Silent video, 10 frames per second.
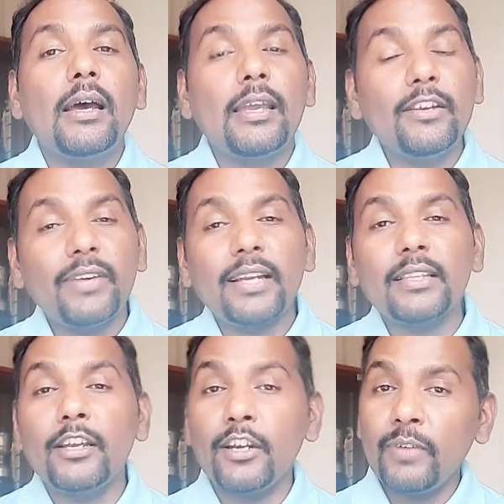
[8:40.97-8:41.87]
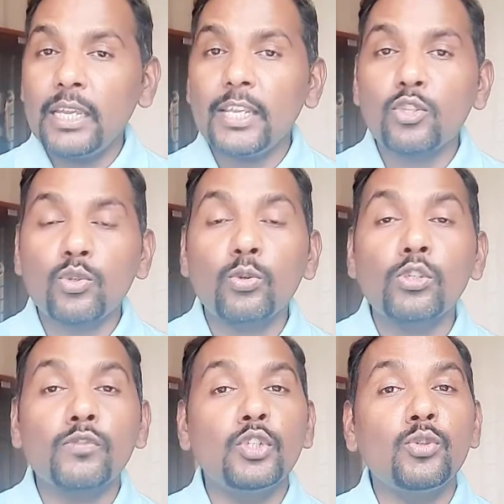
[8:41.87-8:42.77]
In fact, there are various
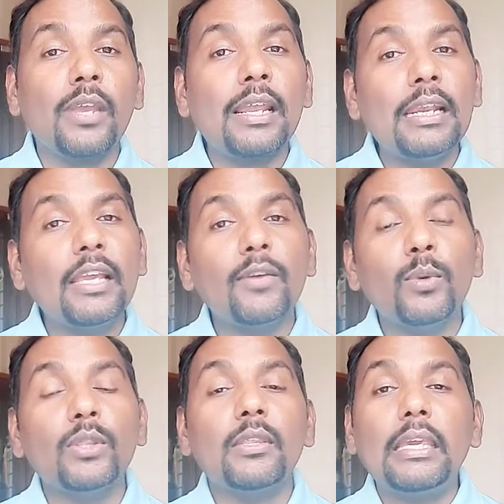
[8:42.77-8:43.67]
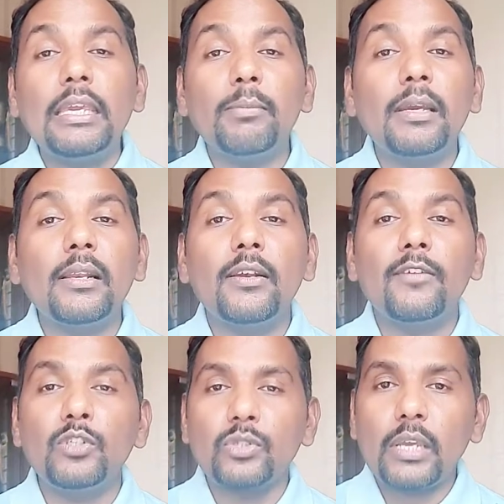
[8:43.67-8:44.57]
tools which you can link with email
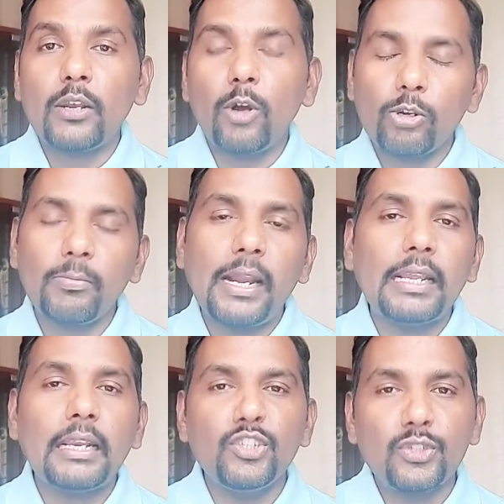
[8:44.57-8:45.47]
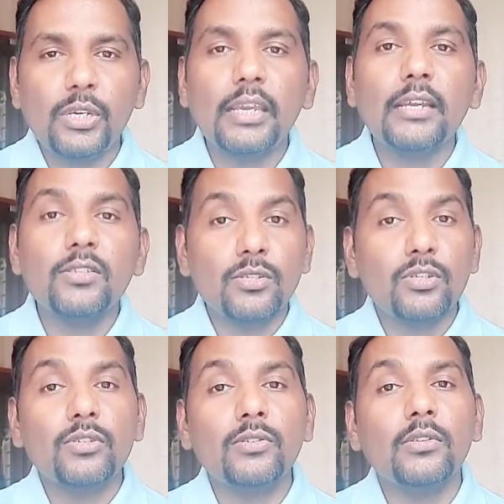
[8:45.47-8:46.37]
which can automatically check and
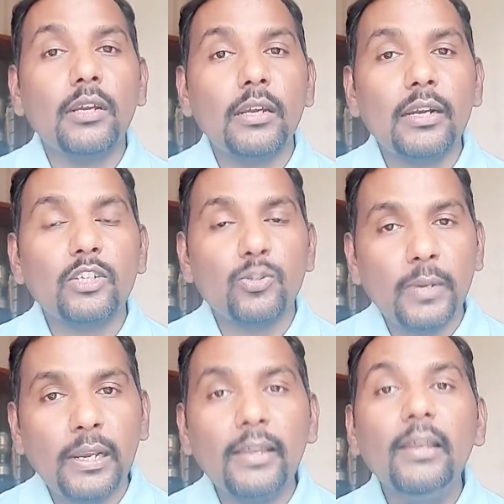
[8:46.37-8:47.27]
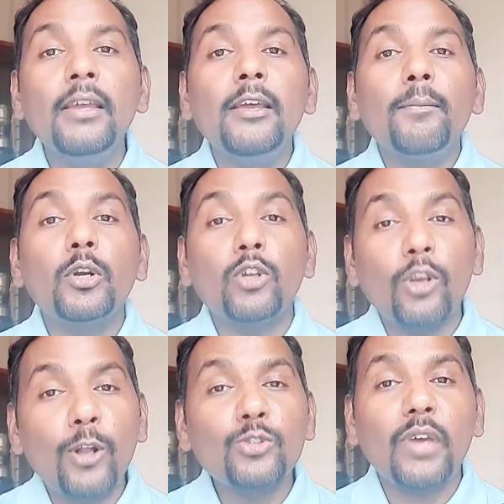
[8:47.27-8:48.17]
suggest you the correct spelling. But you'll
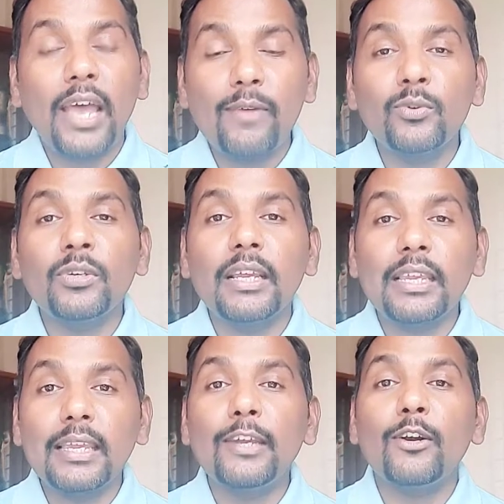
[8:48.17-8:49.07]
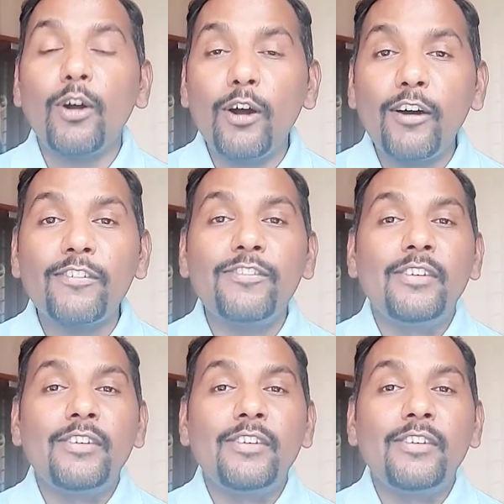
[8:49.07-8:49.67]
also have to take care of